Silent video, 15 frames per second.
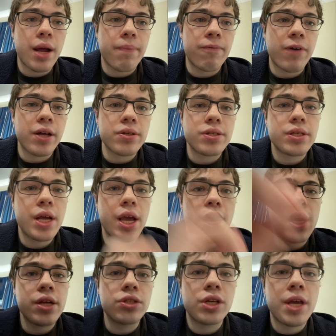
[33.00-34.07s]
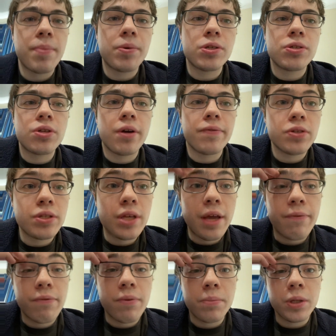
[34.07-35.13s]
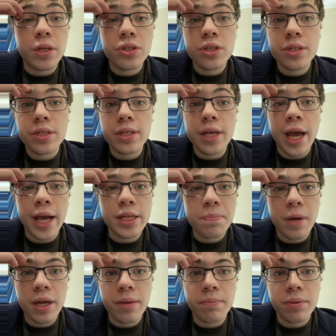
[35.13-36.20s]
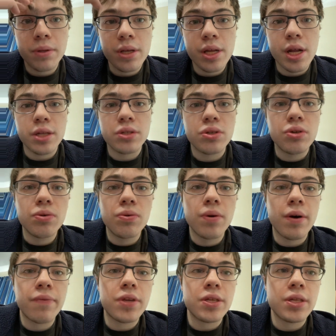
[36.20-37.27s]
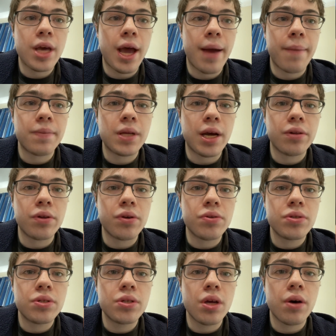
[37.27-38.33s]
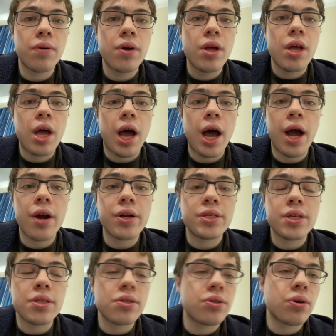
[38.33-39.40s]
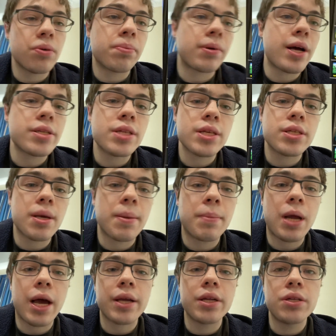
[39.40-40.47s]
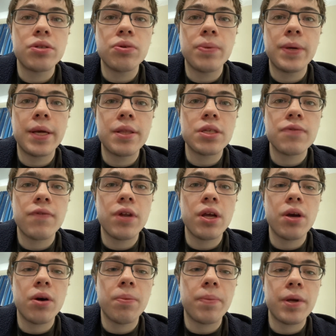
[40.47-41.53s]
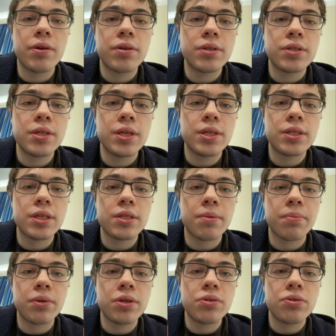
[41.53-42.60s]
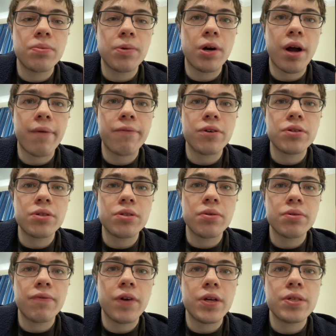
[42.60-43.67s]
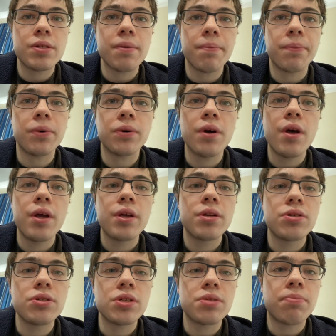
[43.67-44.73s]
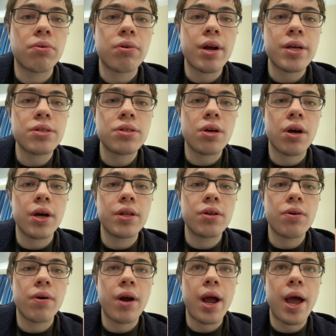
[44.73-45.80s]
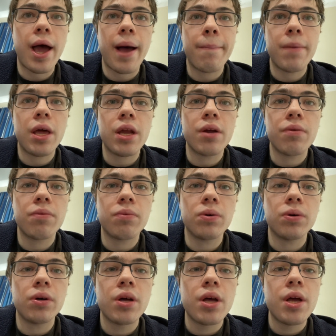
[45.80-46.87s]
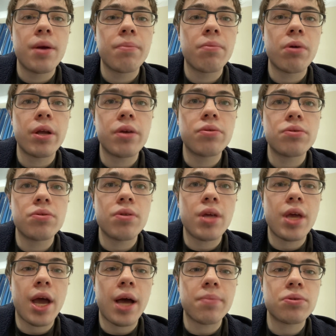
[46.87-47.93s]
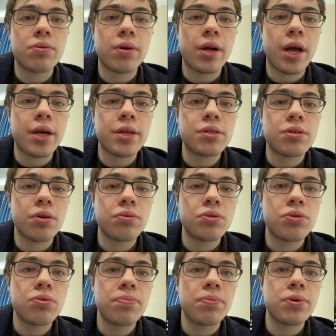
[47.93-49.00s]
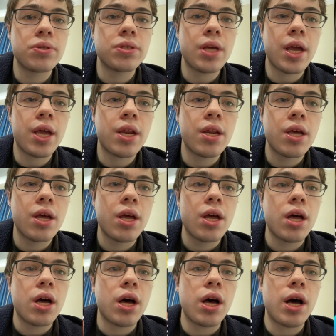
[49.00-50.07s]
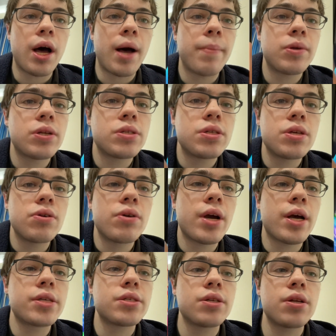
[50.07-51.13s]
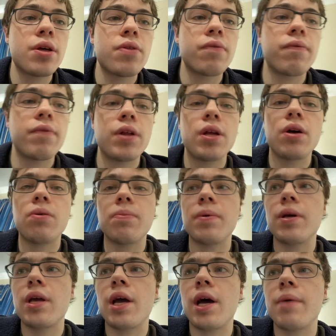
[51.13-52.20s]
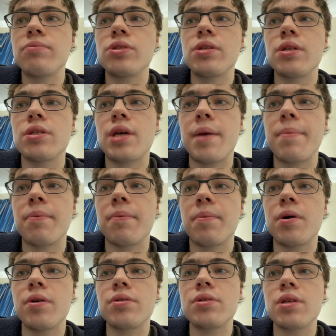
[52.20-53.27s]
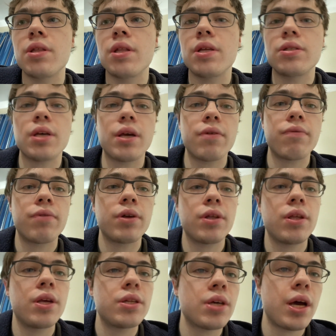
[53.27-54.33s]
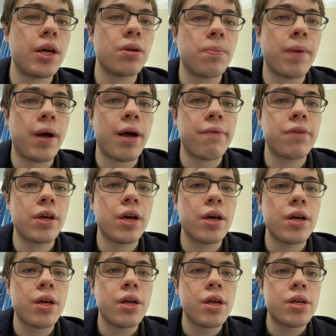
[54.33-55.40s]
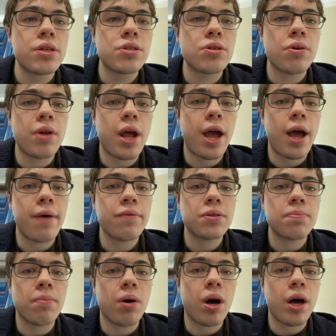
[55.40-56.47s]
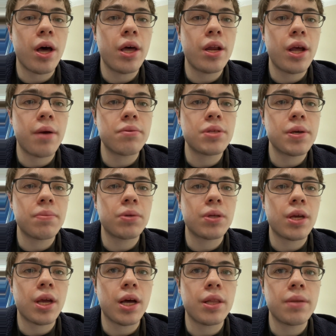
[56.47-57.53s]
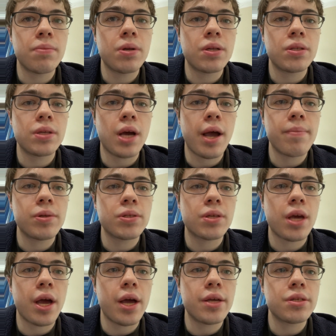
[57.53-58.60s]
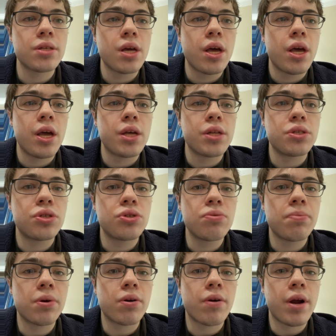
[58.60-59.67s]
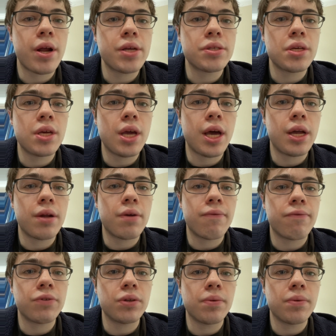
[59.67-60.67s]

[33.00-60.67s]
final stage, keep our server safe from malicious attacks by completing 2 of these app downloads. So I already did this whole process. I'm not going to do it in this video, but you can see it says complete 2 more offers. So it's very simple. You just press on your app and it will bring you to the App Store, guys. So super insane. I'm going to see you guys in another video, but yeah, I'm just the type of person that's like really into Idle Mafia. So to have this mod, I was able to get unlimited diamonds, guys. It's super crazy and it fully